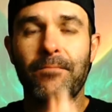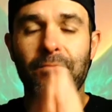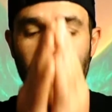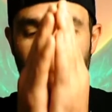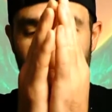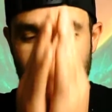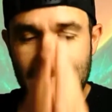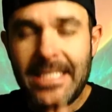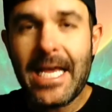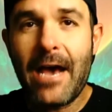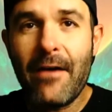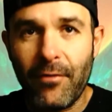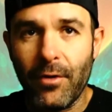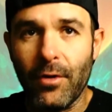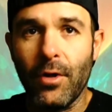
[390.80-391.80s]
the
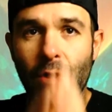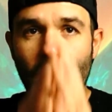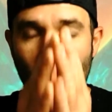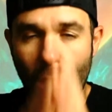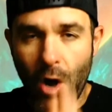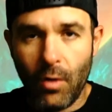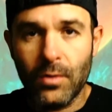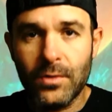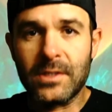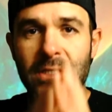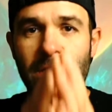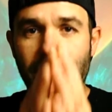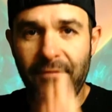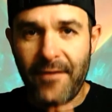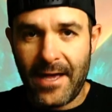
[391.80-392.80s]
devil owns
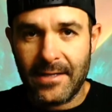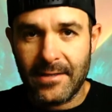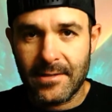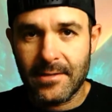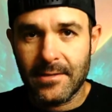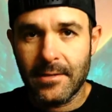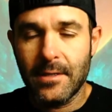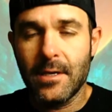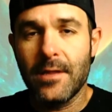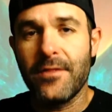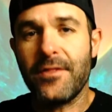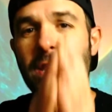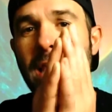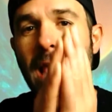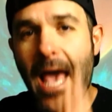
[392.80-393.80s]
the fence.
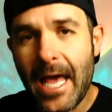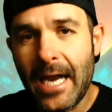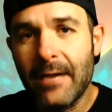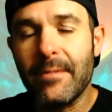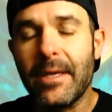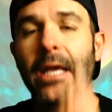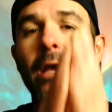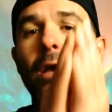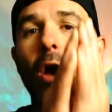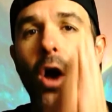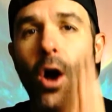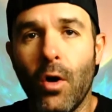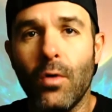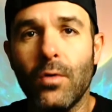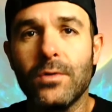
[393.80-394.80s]
The enemy
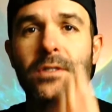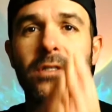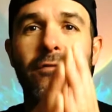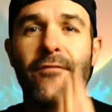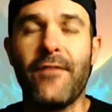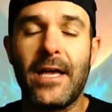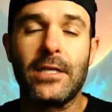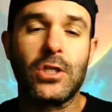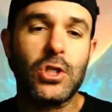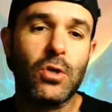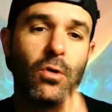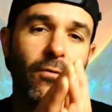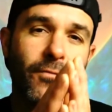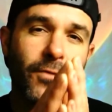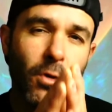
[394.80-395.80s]
owns the fence.
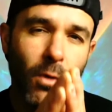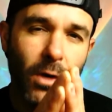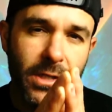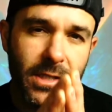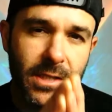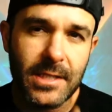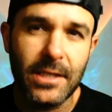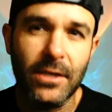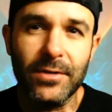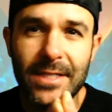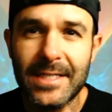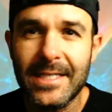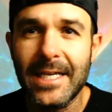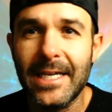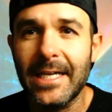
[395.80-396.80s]
So if you are still
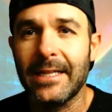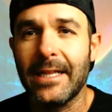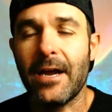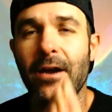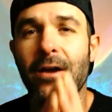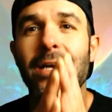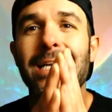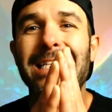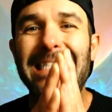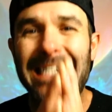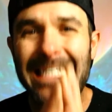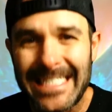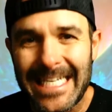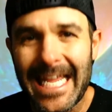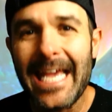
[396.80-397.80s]
sitting there,
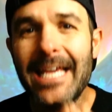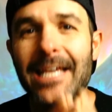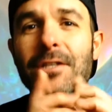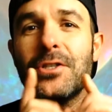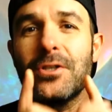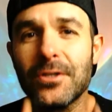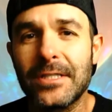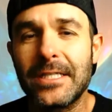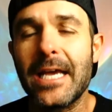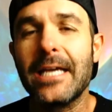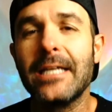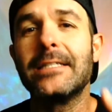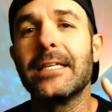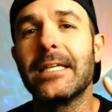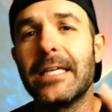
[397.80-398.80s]
today is your day
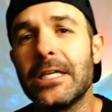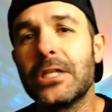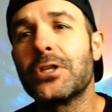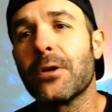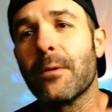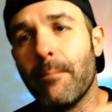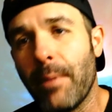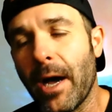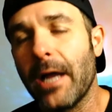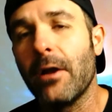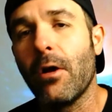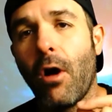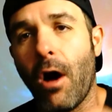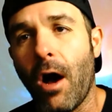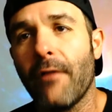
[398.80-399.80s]
to get your butt
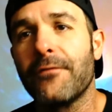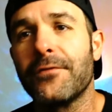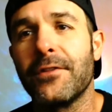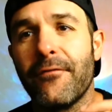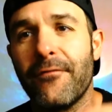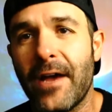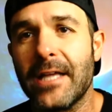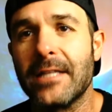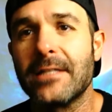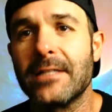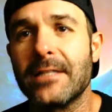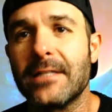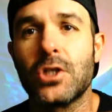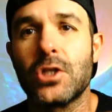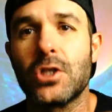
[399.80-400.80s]
off the fence
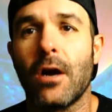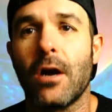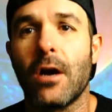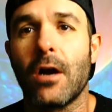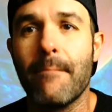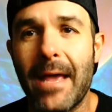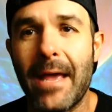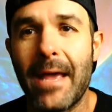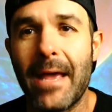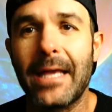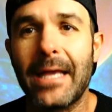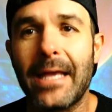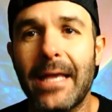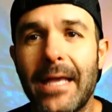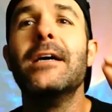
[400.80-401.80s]
and start
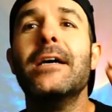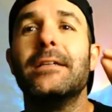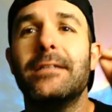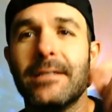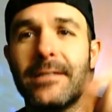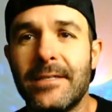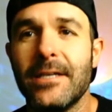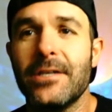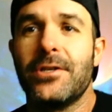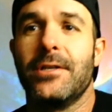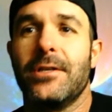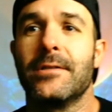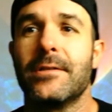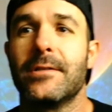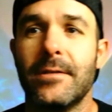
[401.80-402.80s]
making
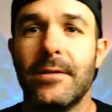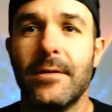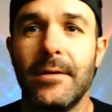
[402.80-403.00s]
decisions.